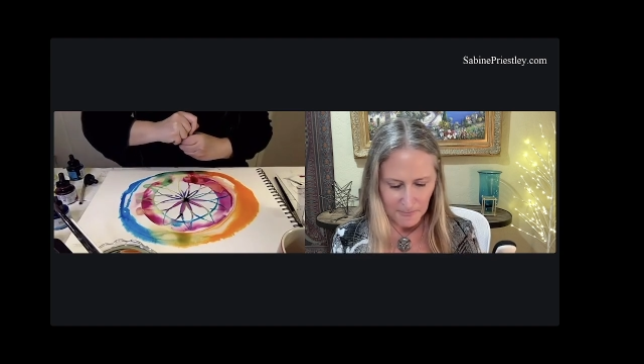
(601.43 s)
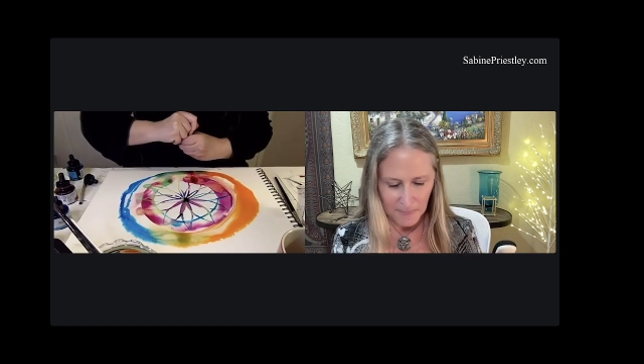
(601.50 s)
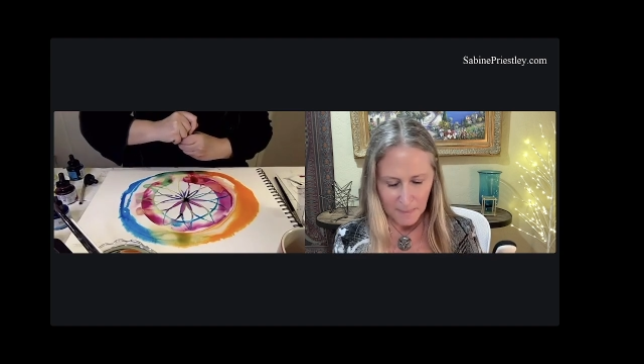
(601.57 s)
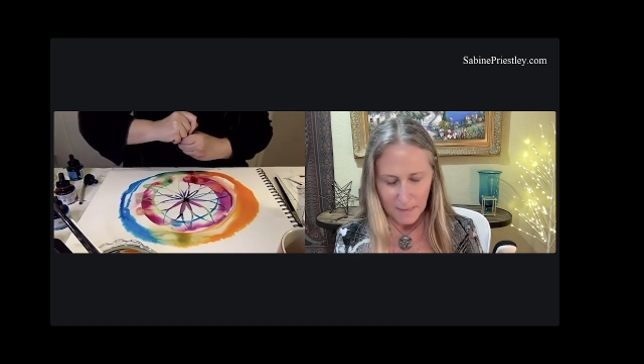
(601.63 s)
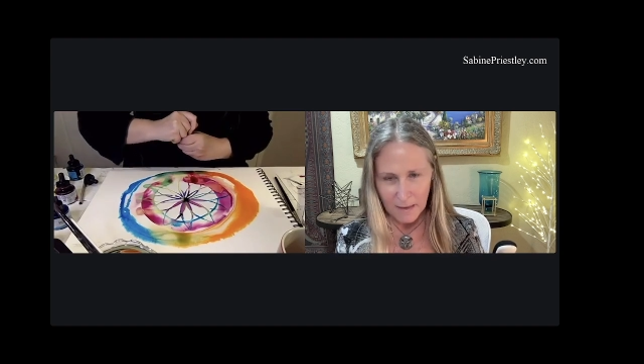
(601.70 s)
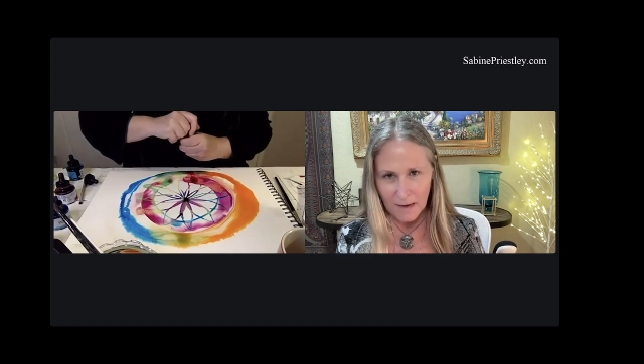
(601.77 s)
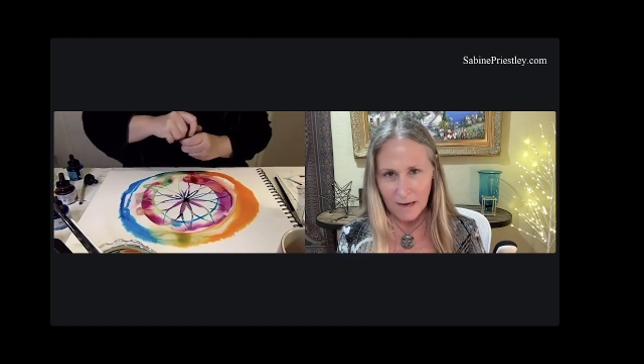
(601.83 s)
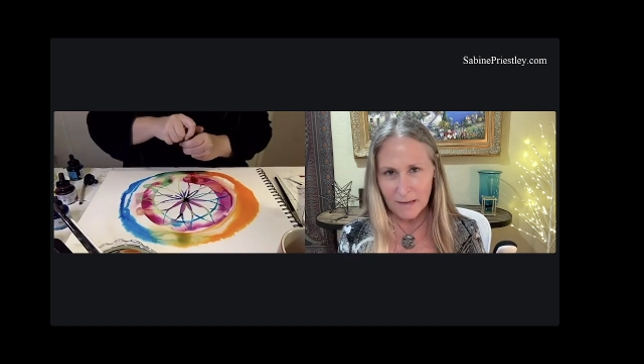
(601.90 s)

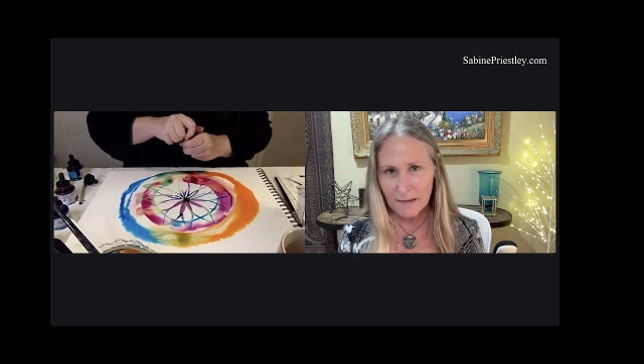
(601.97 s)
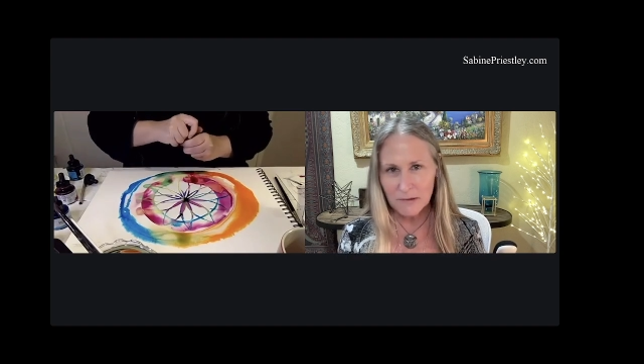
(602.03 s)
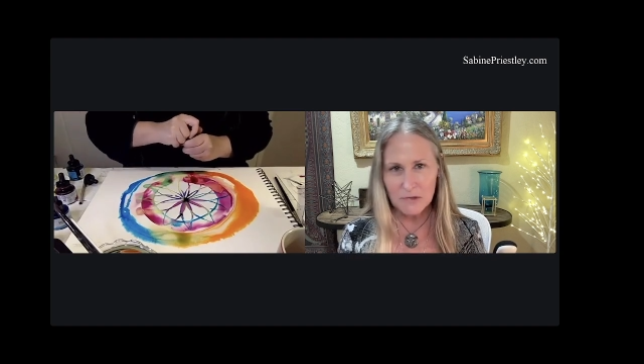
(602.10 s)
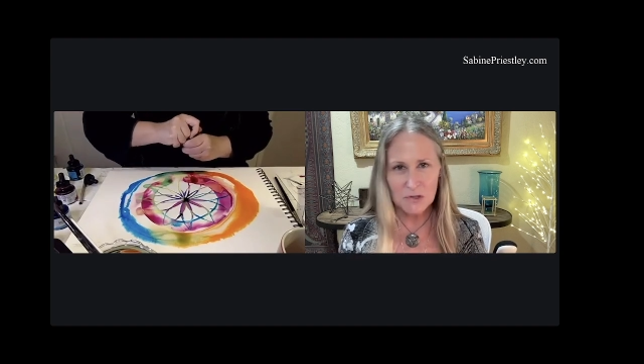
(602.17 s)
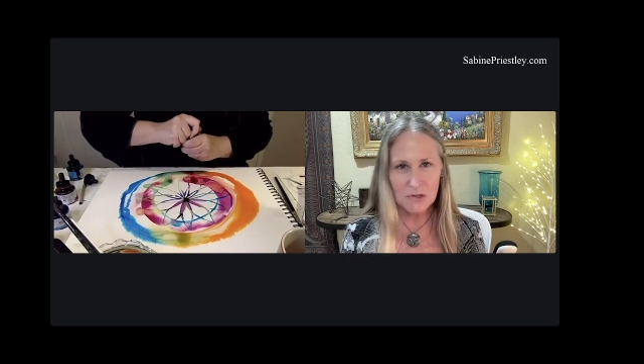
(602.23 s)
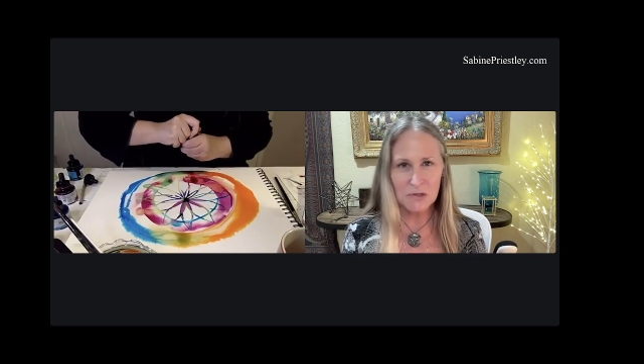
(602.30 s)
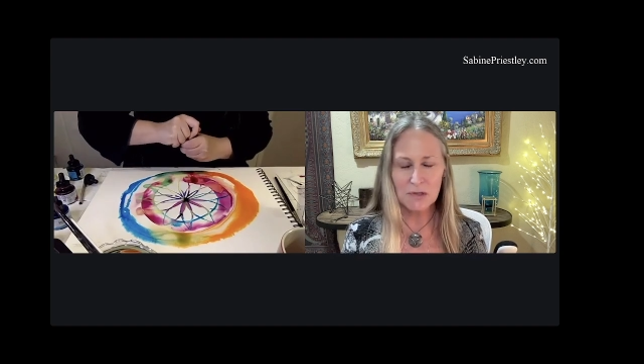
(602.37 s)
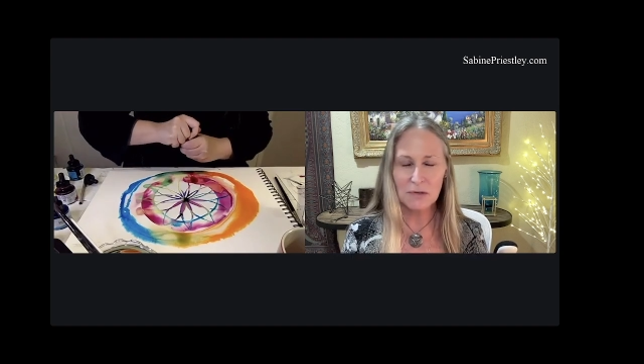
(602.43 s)
And that's
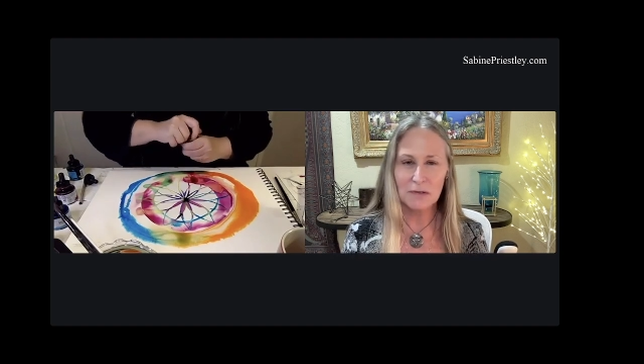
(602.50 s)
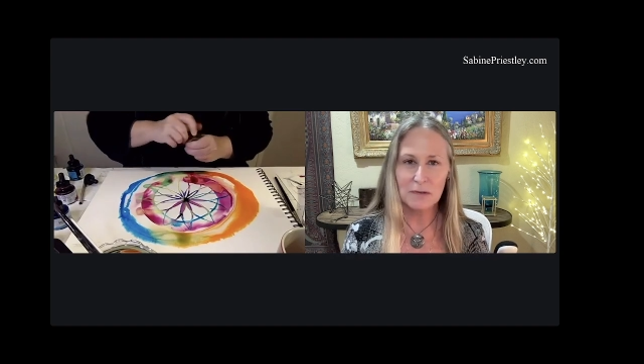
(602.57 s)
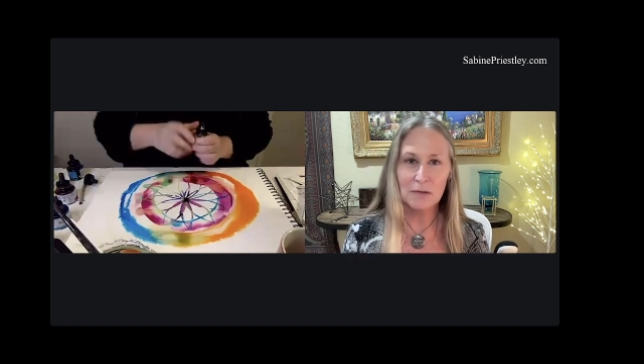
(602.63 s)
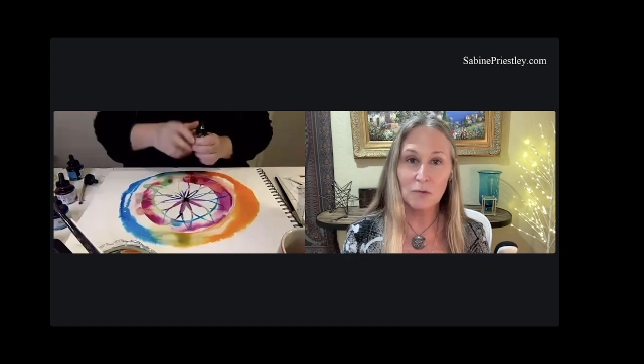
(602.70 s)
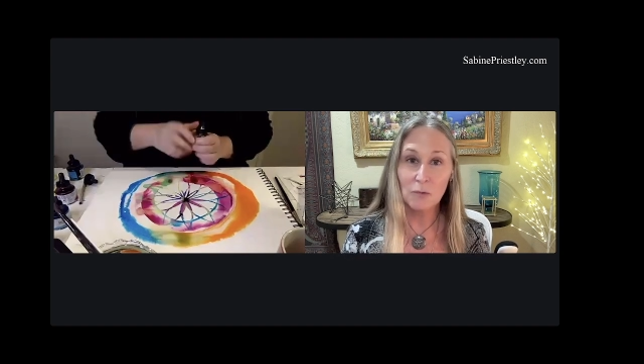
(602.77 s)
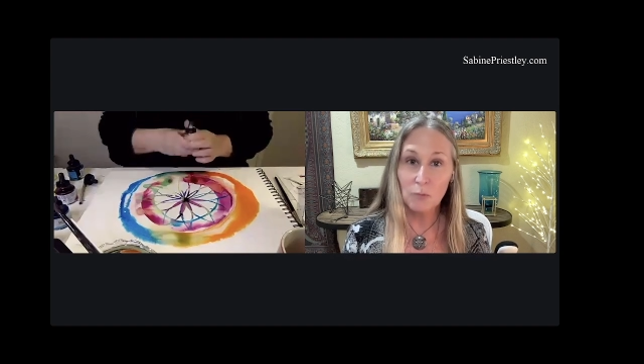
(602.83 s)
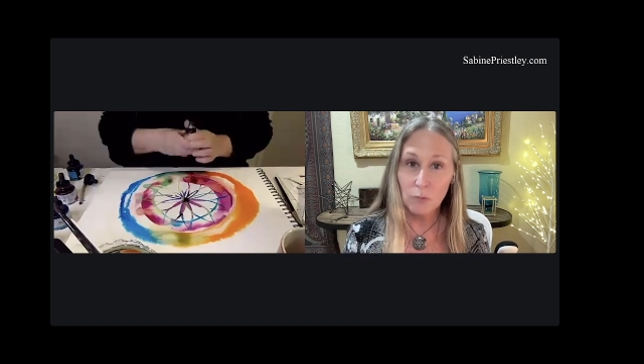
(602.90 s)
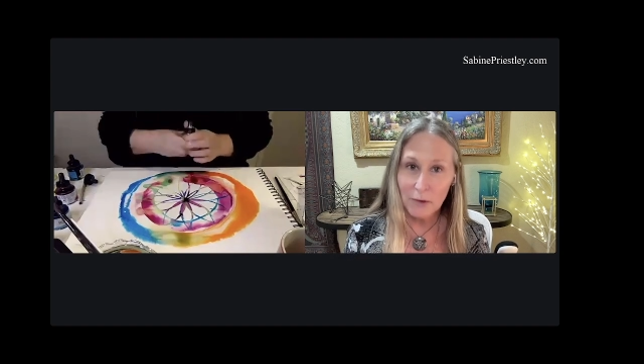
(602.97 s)
just the
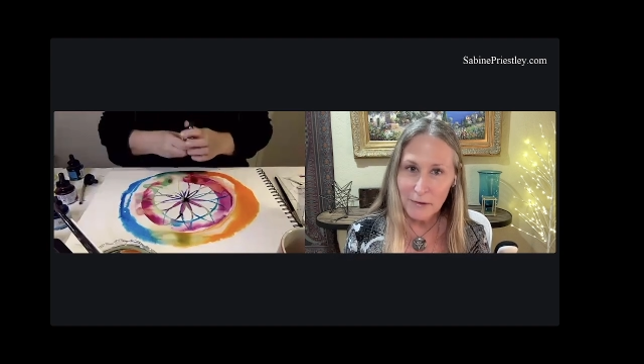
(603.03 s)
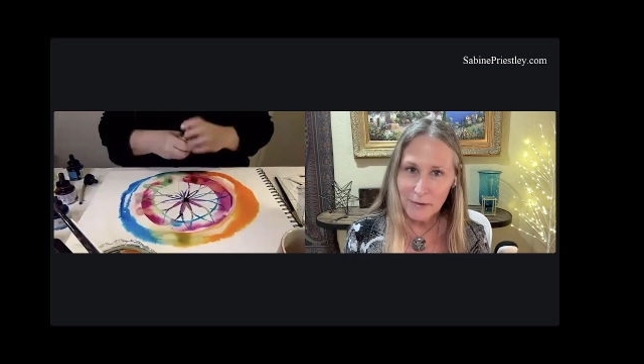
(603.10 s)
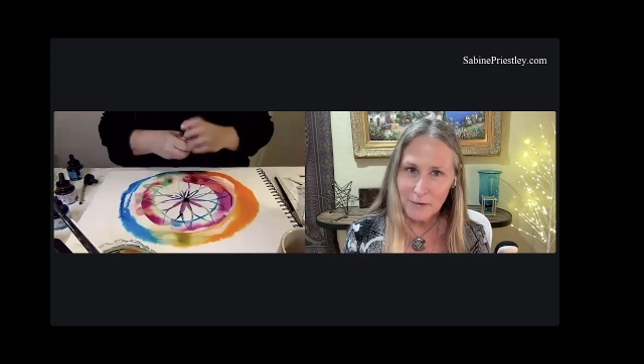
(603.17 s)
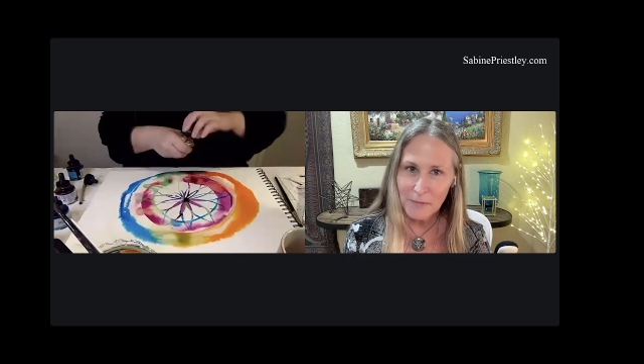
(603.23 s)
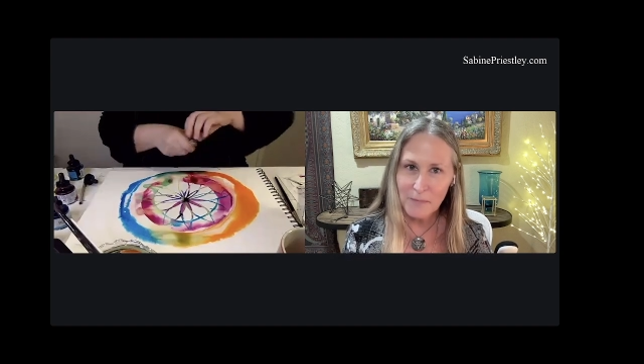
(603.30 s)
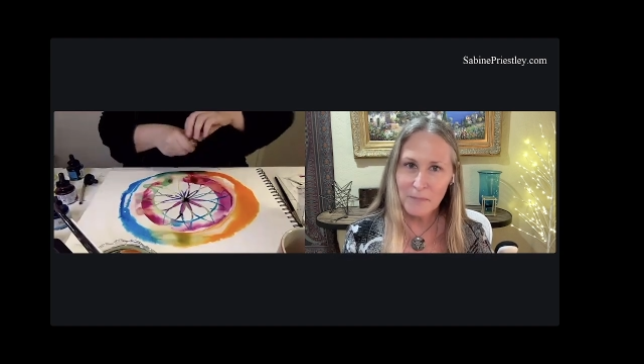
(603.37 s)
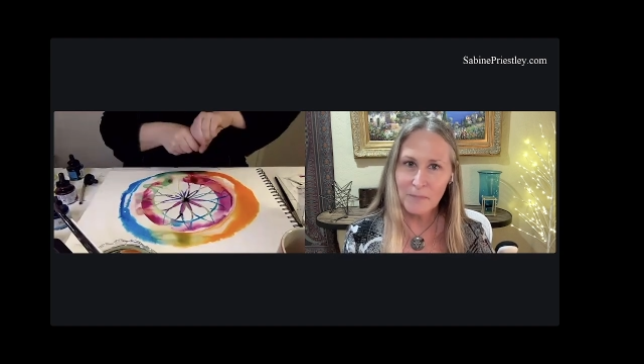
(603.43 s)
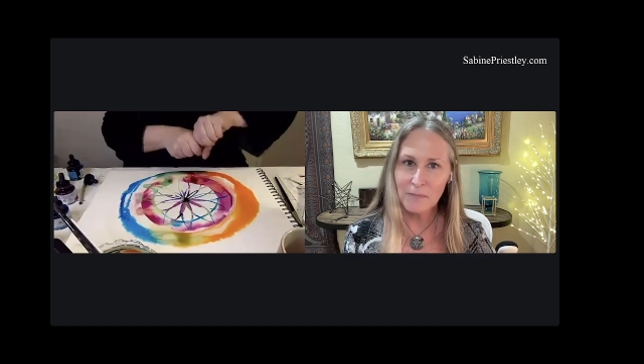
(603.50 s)

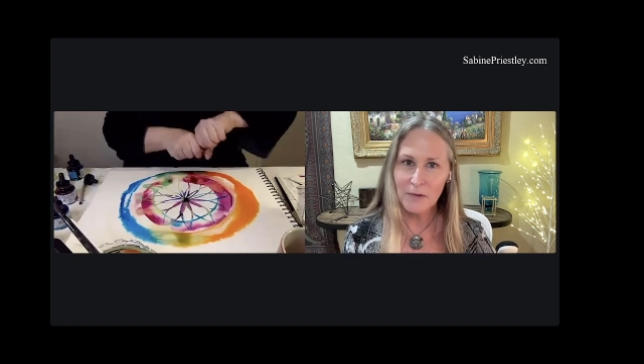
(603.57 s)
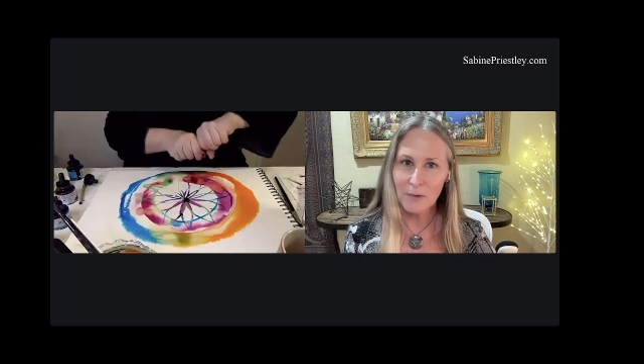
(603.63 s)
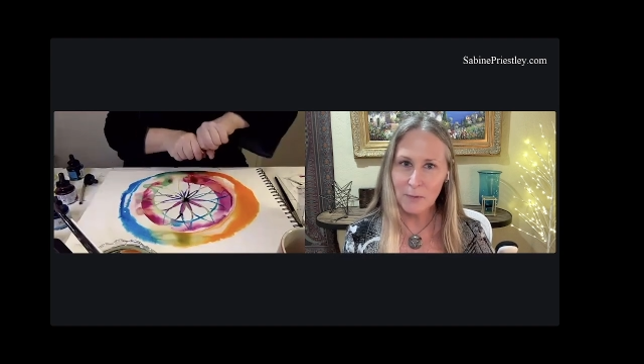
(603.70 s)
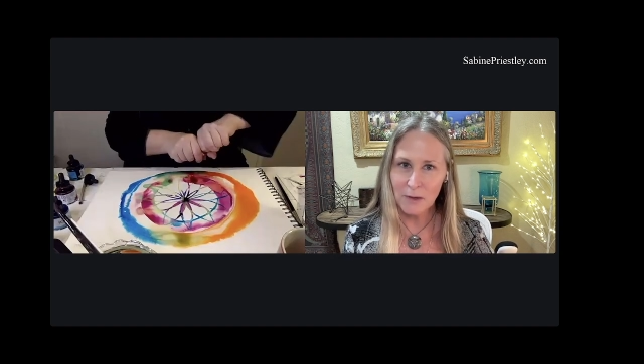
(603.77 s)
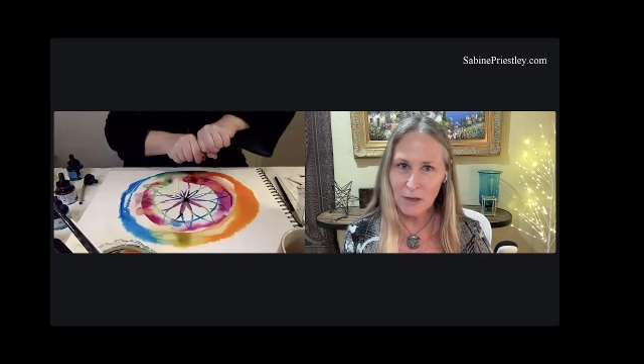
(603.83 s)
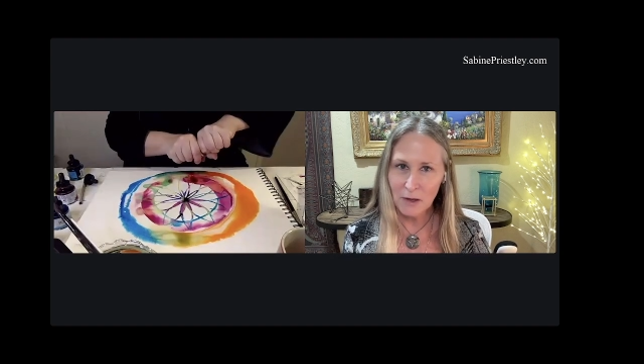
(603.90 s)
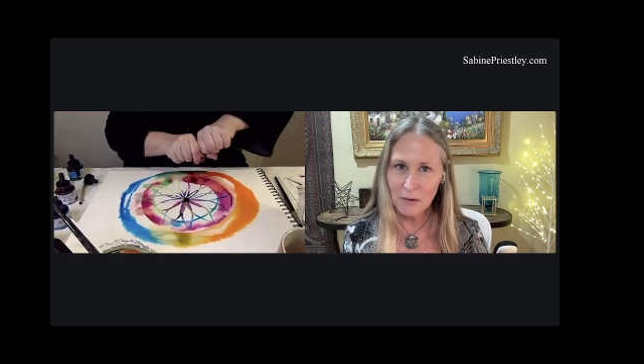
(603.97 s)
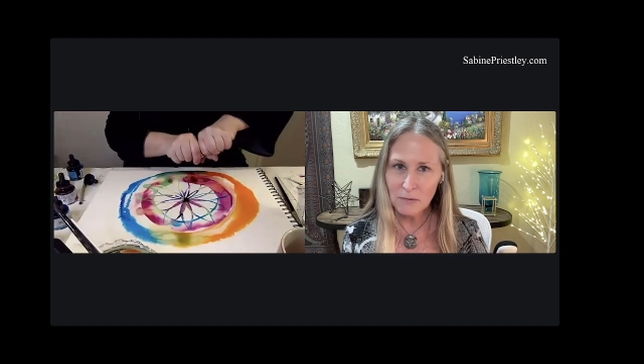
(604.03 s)
rhythm that we
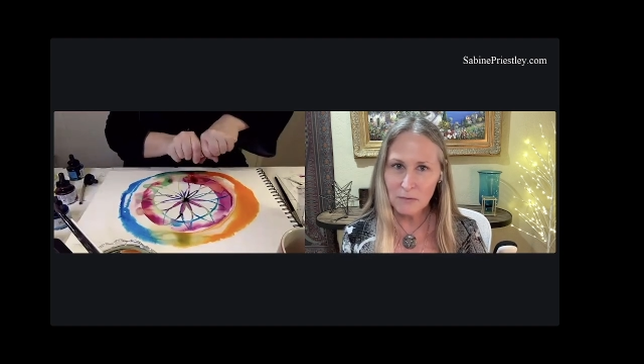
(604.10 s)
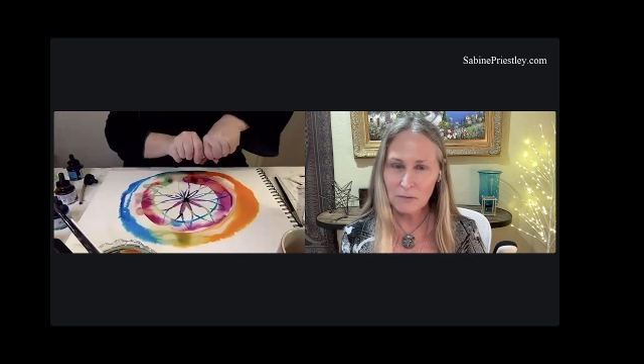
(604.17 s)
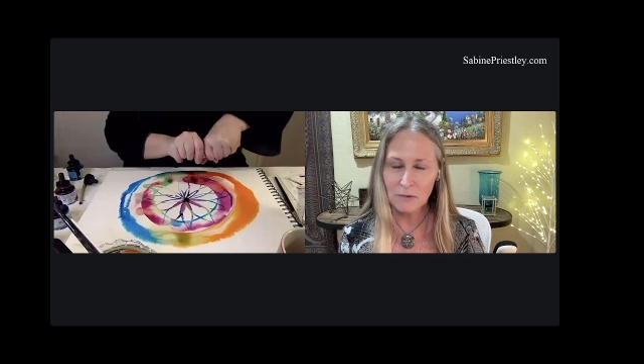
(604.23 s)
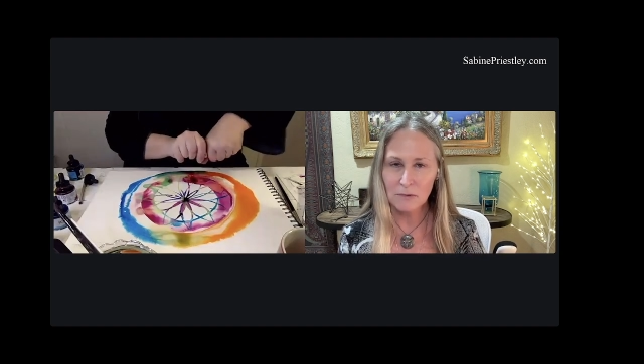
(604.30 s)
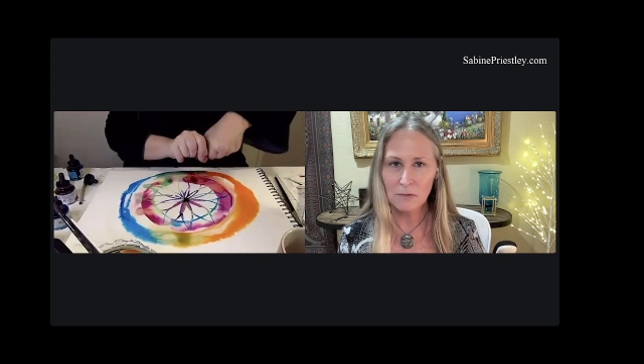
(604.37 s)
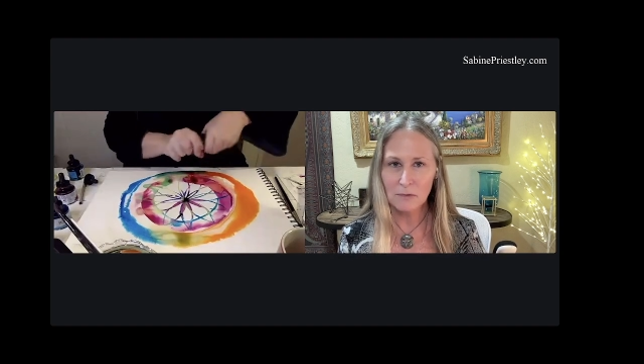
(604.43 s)
go through.